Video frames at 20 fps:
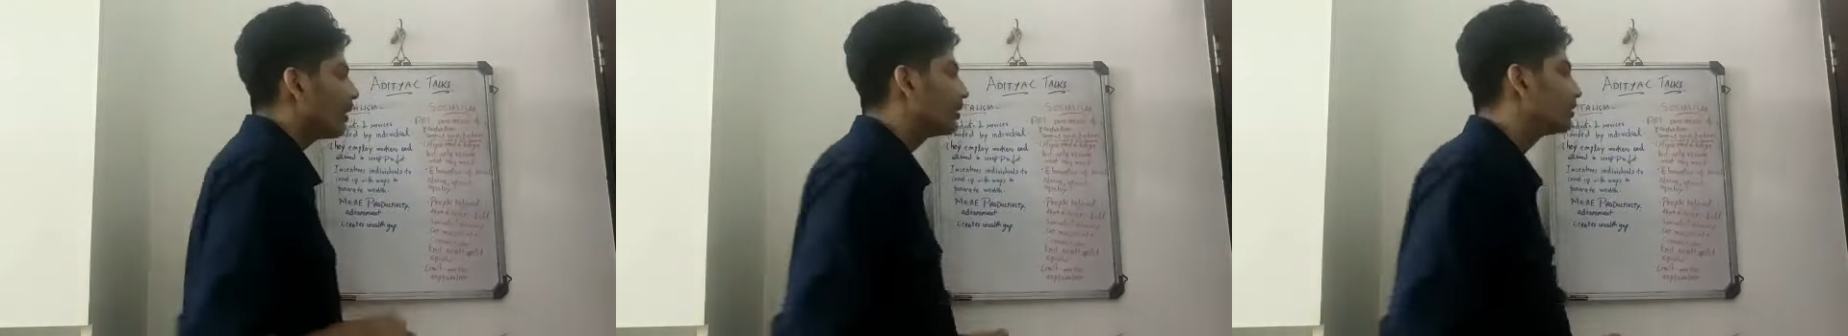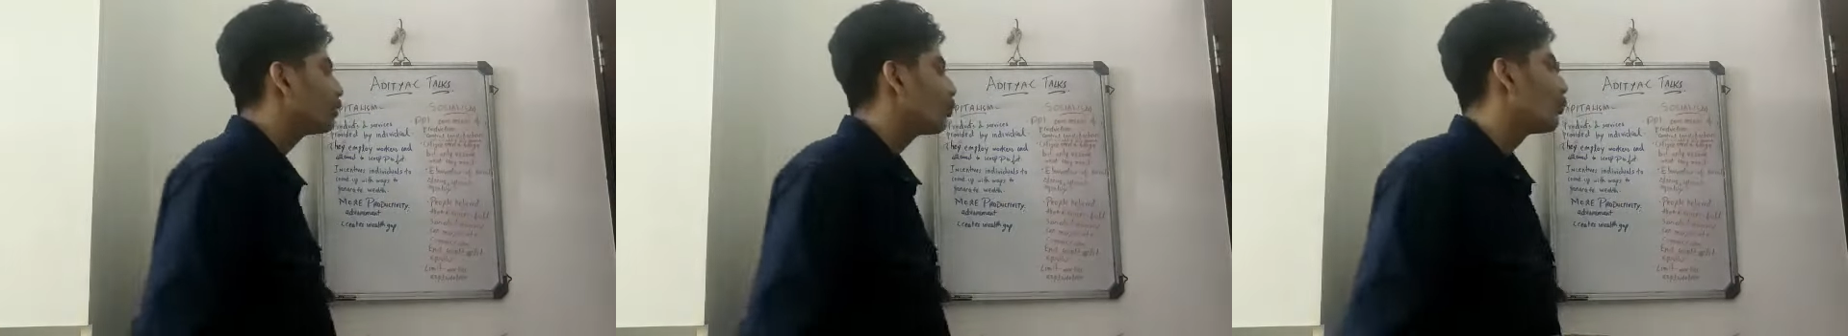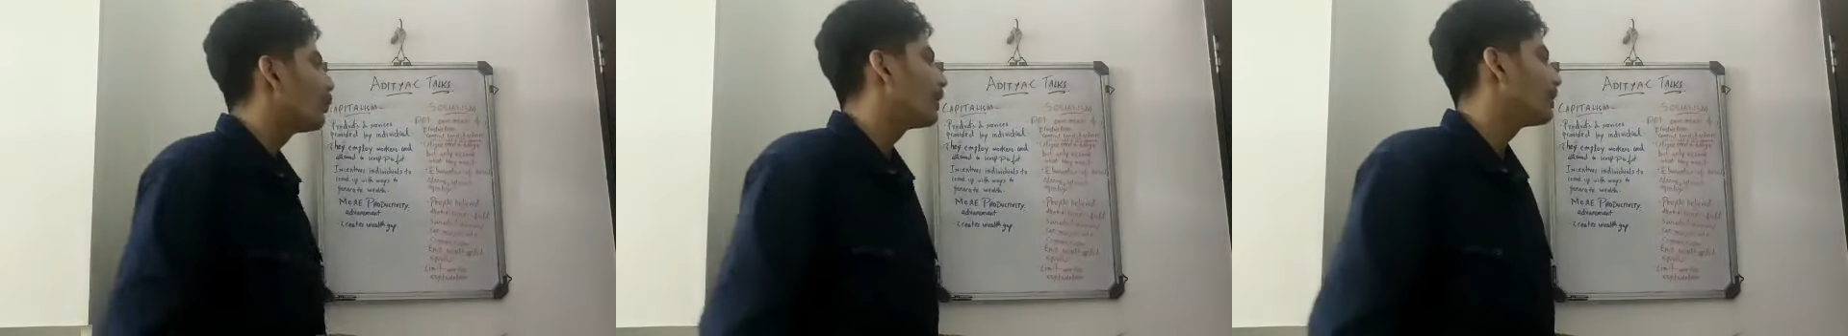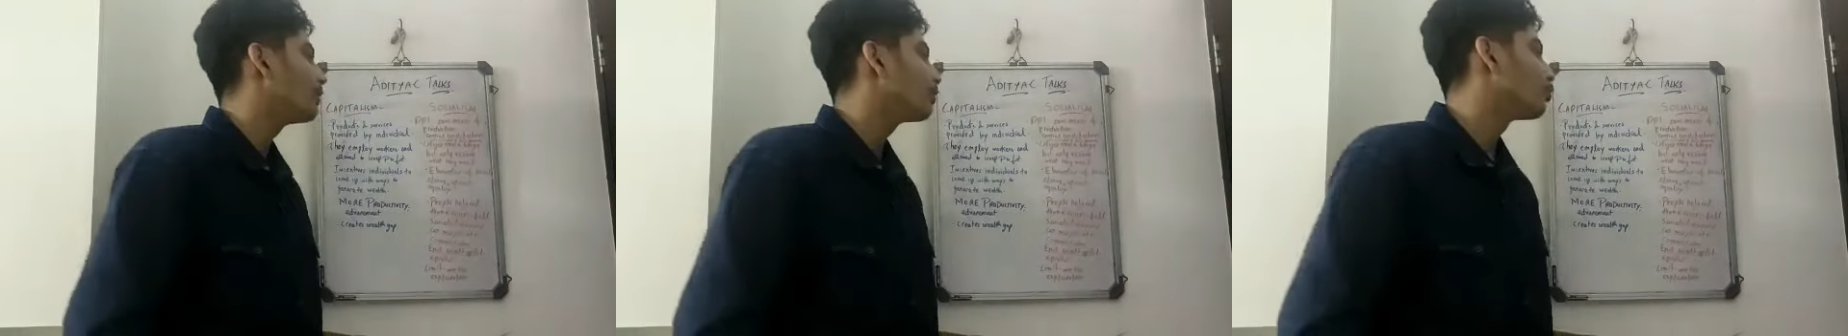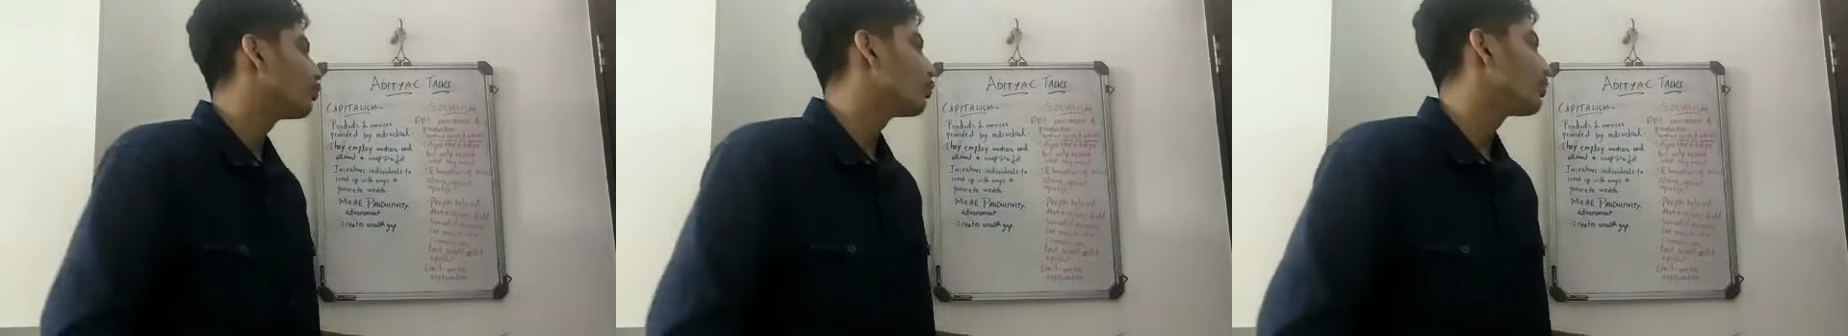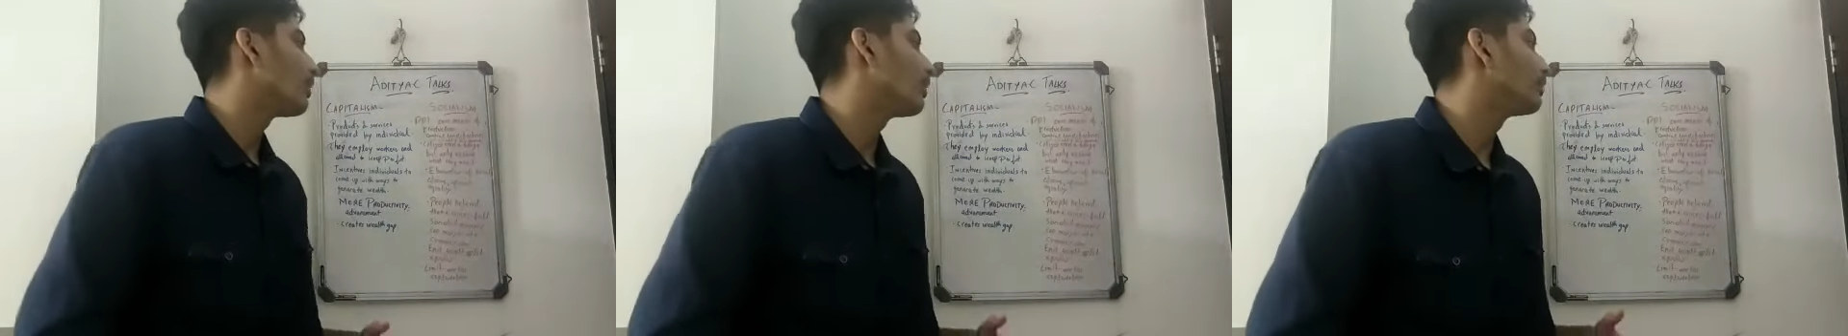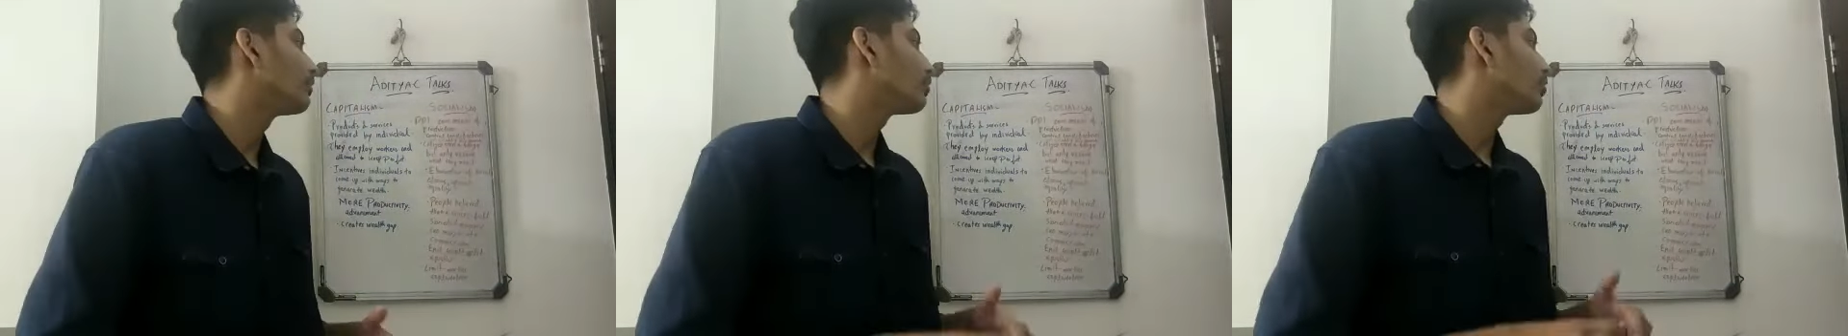are the one who
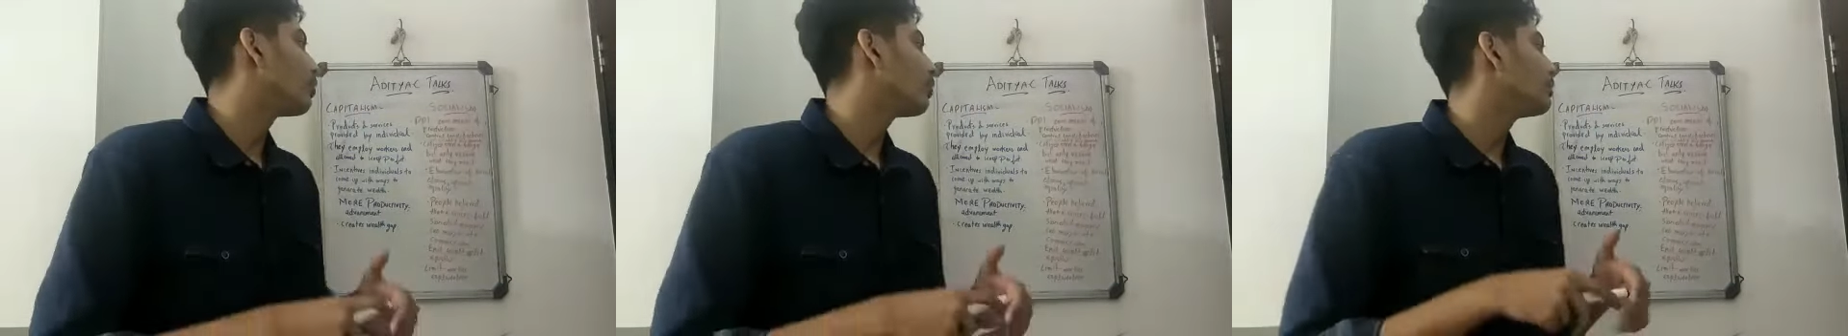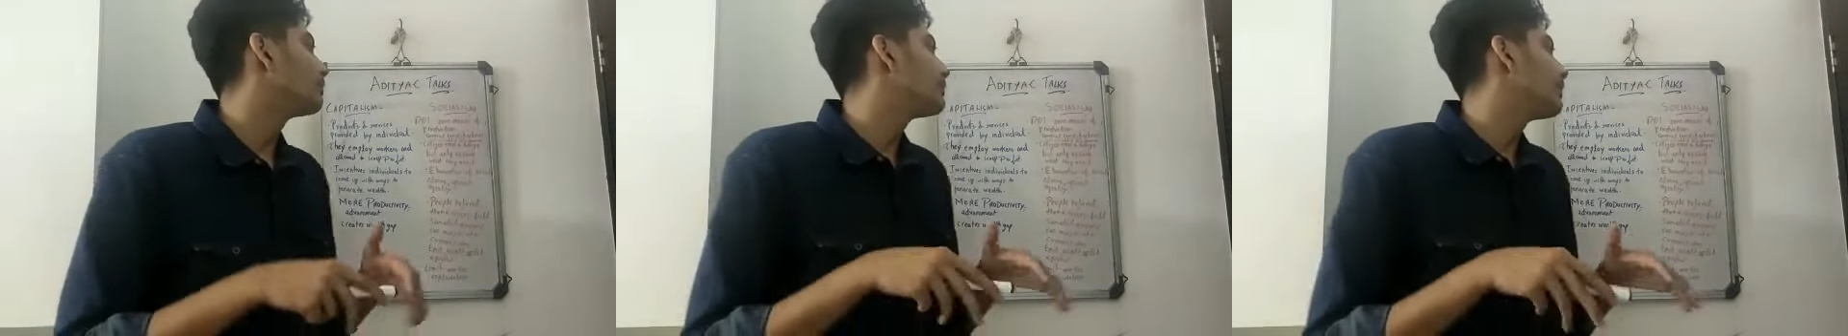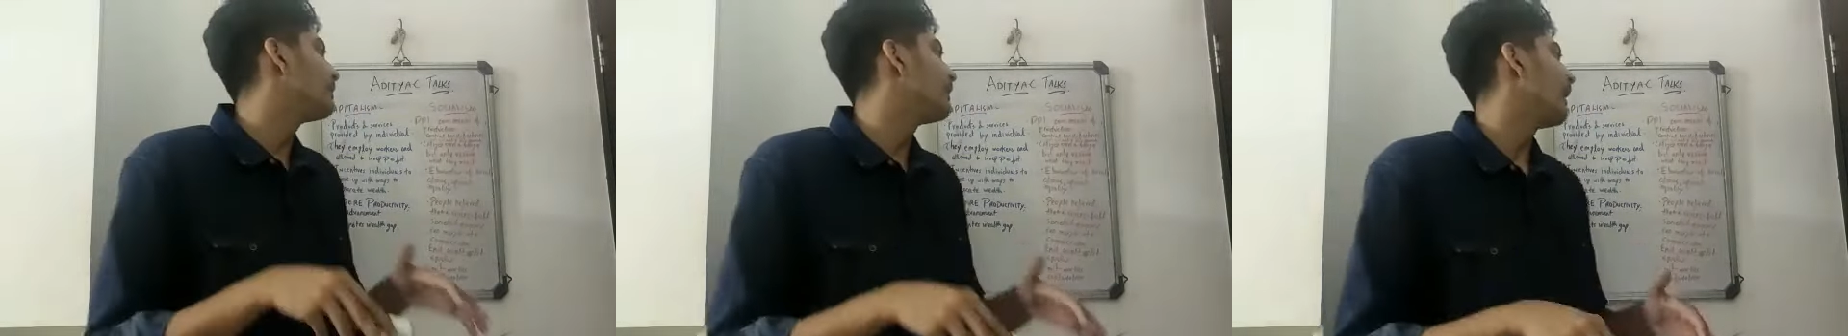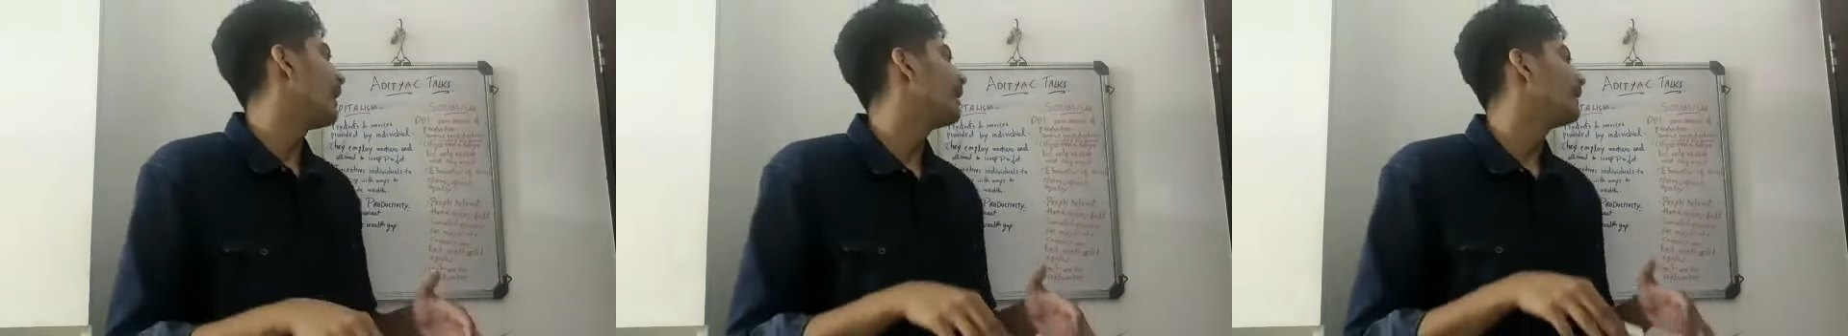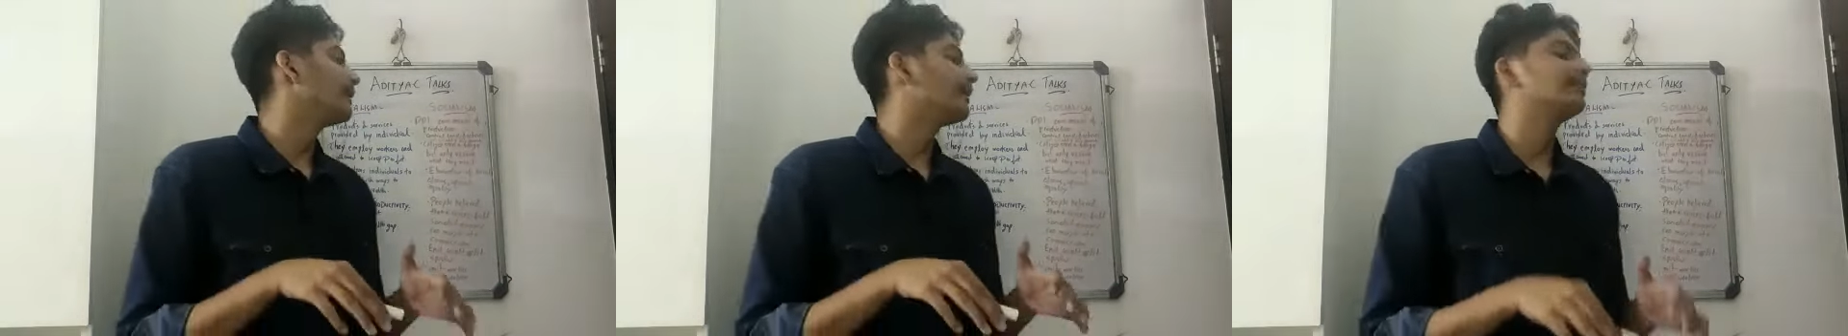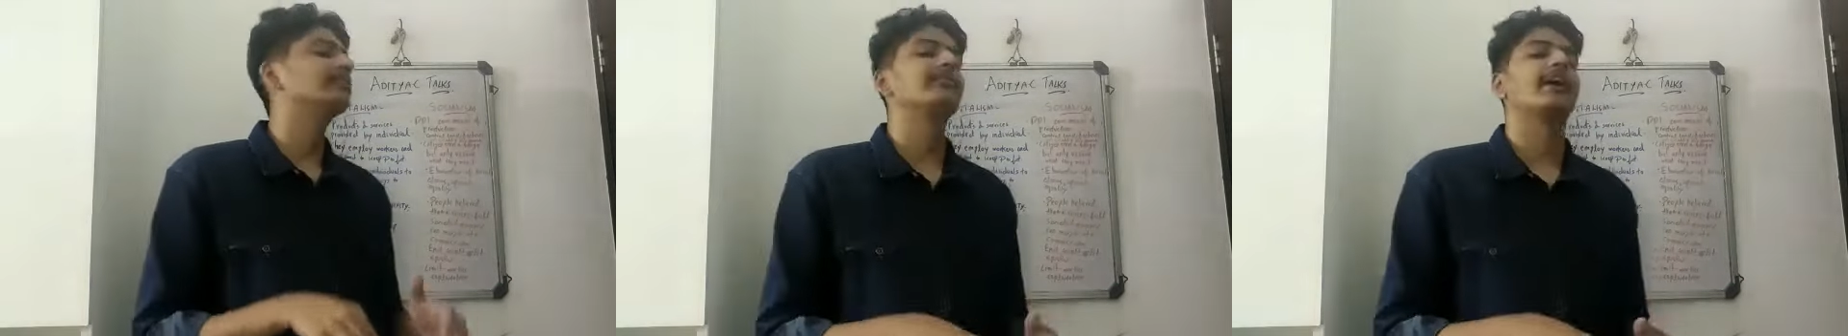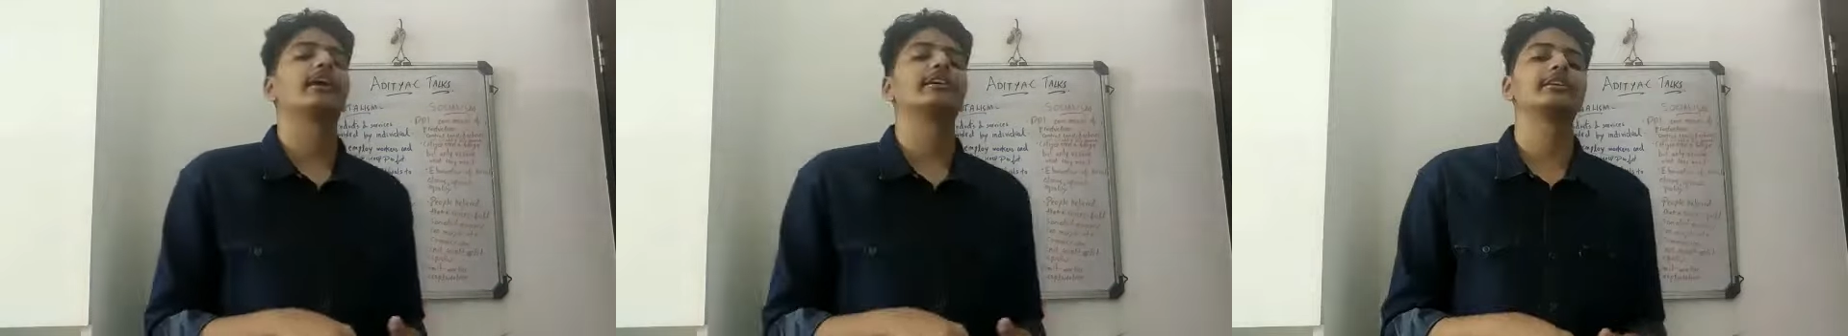control the land
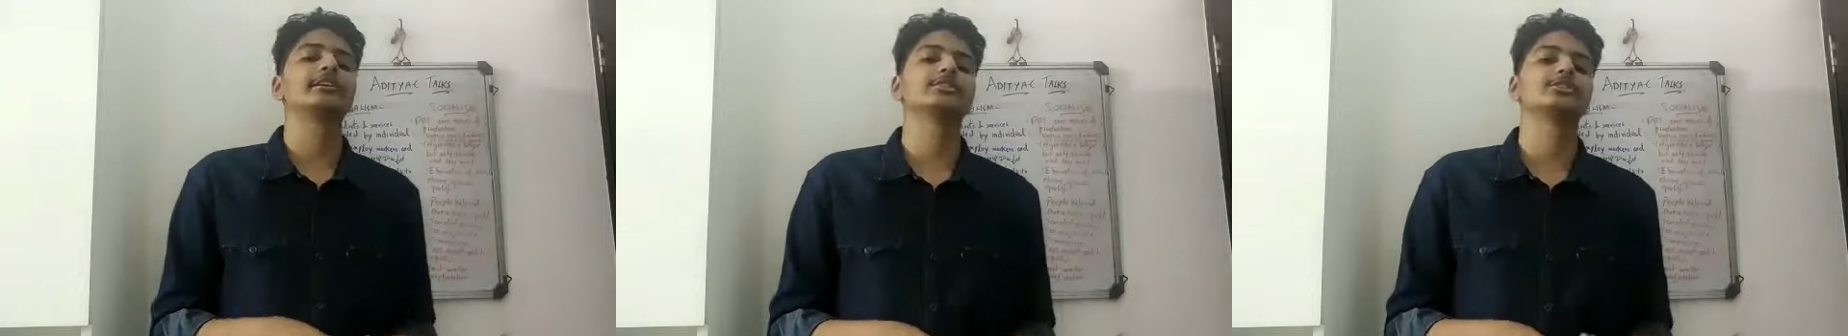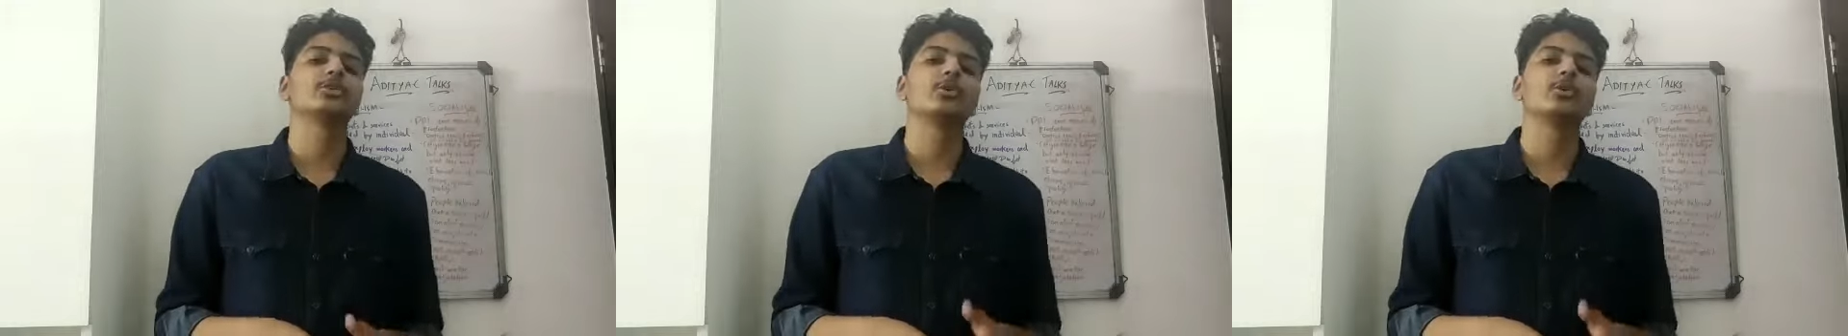and factories.